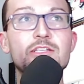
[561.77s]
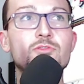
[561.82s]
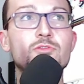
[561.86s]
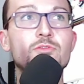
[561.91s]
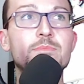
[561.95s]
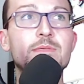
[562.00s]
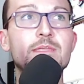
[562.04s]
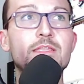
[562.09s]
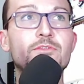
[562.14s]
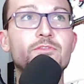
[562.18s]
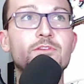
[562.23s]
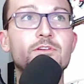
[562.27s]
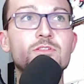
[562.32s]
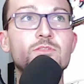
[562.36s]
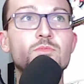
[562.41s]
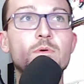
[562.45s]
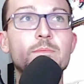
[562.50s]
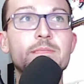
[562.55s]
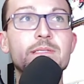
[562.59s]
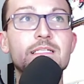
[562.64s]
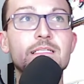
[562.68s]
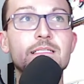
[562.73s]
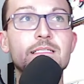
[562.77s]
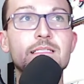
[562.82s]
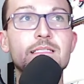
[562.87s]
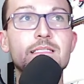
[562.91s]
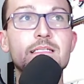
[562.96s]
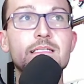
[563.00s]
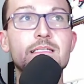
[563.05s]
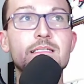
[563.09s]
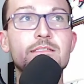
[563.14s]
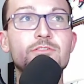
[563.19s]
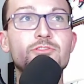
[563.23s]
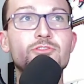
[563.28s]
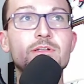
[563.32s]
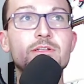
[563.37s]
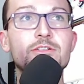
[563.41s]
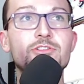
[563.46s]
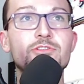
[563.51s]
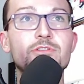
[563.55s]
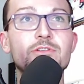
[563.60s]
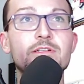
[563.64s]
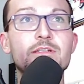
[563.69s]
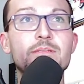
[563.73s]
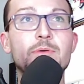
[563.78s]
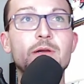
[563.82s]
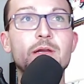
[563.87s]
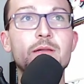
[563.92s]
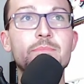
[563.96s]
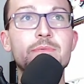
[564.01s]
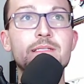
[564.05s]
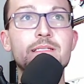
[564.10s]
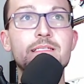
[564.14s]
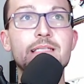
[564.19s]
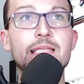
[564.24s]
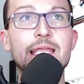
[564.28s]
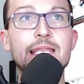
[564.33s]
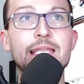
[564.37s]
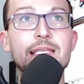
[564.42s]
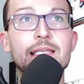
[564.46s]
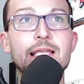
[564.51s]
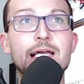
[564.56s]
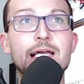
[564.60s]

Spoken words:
who will be the first woman to lead the Treasury Department in